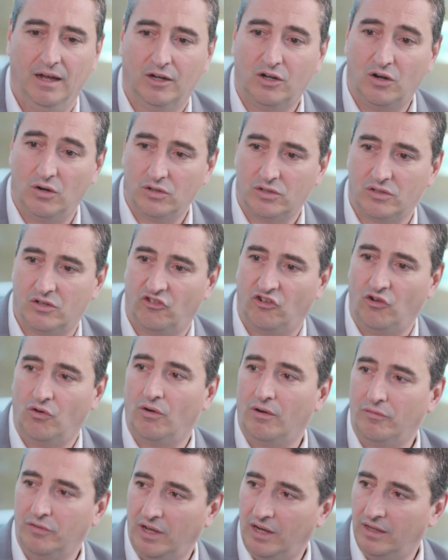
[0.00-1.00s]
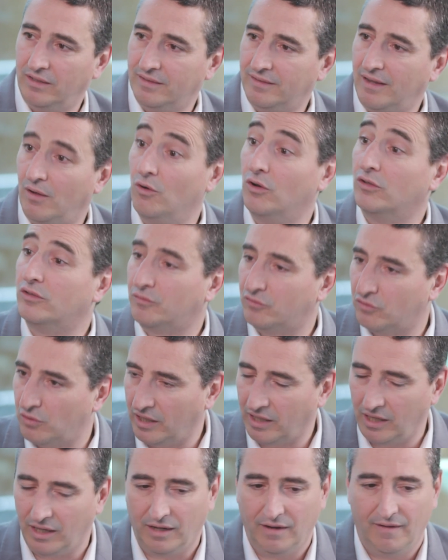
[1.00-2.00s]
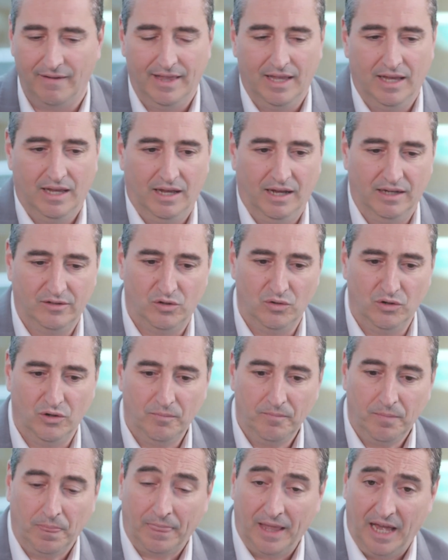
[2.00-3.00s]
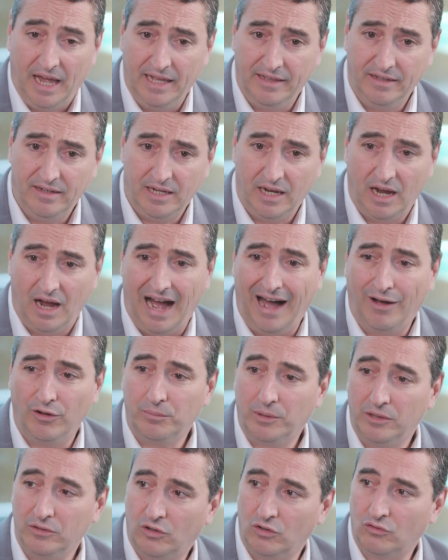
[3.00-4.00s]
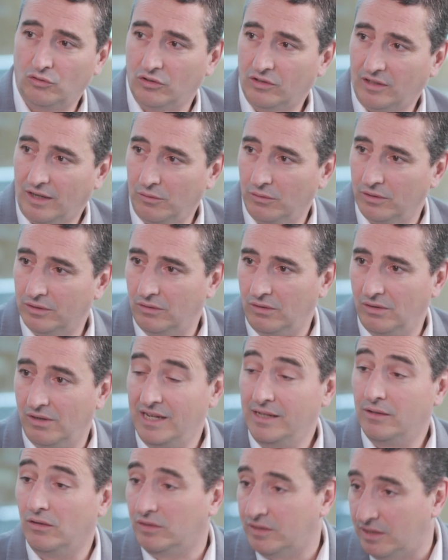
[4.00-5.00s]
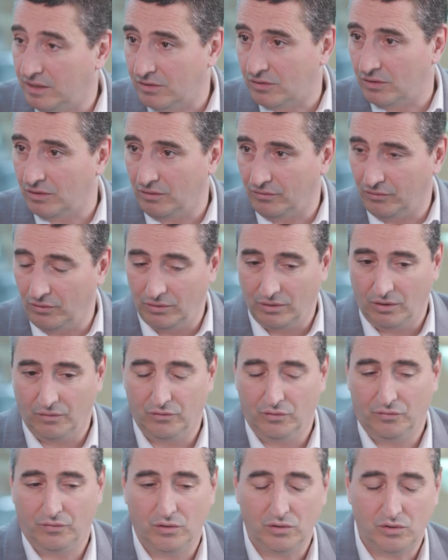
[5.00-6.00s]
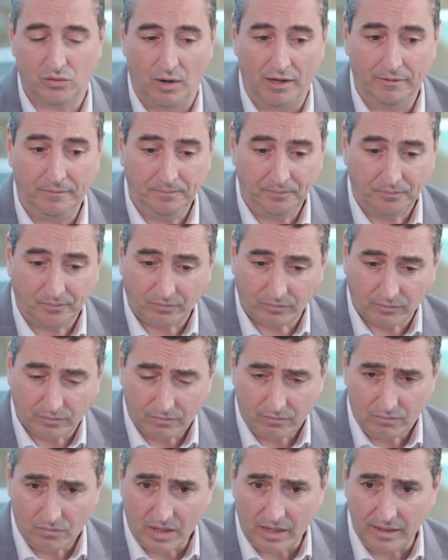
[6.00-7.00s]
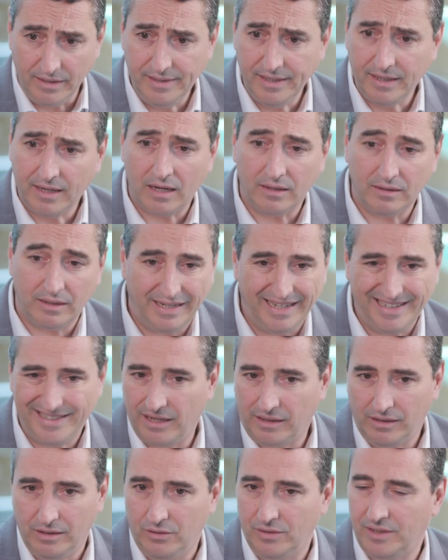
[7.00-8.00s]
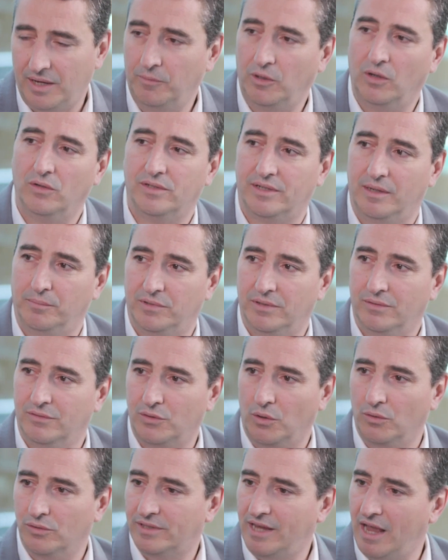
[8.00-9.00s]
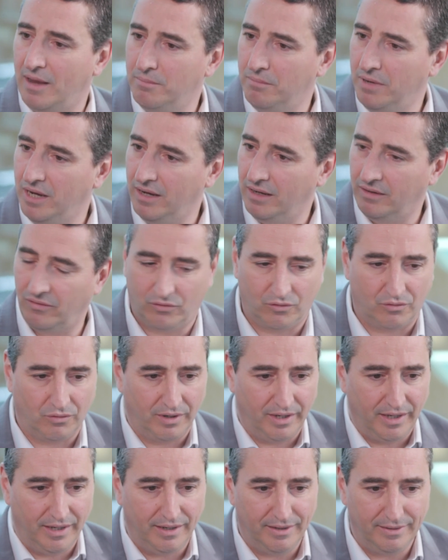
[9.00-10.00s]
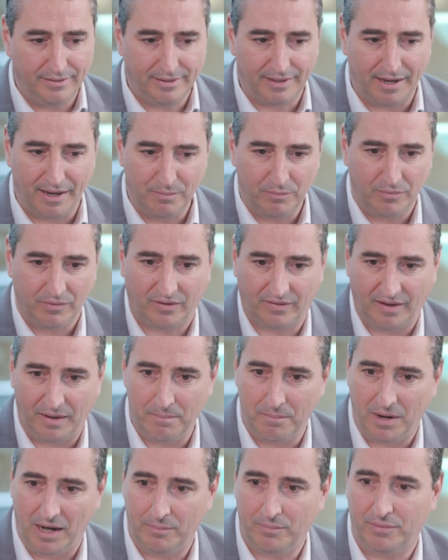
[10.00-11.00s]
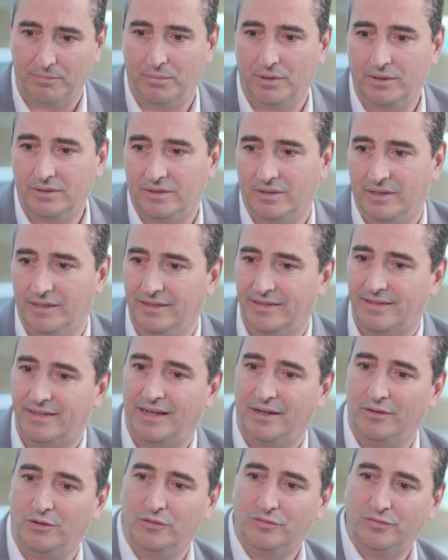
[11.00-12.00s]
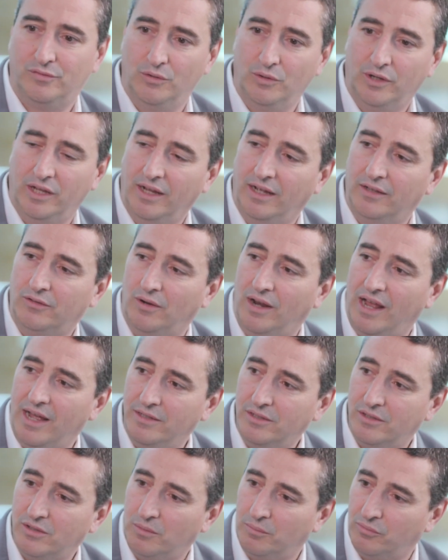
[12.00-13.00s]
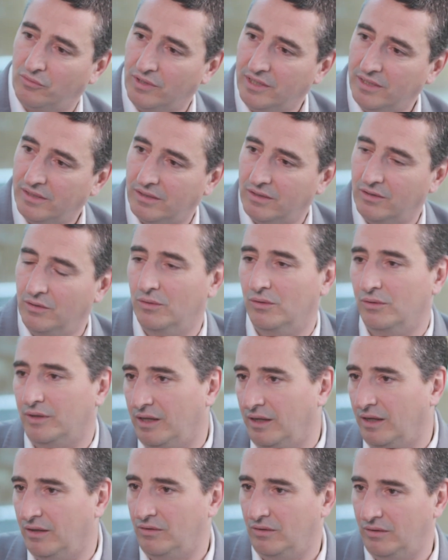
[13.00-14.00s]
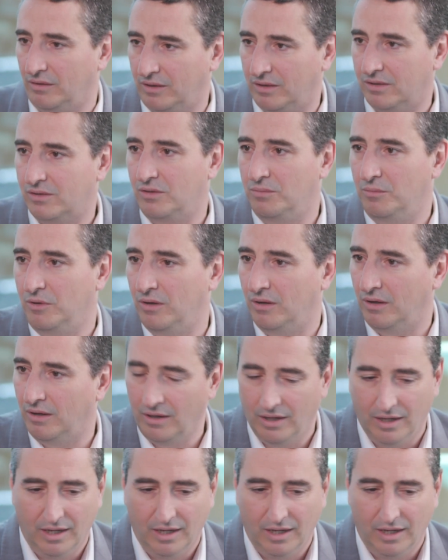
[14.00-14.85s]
cost, geographical data, a lot of tracking, as you know. And the outbound control tower, the little sister of the first one, is exactly the same concept. So same big screen, same map, but instead of looking at a line stop risk, you're looking at a customer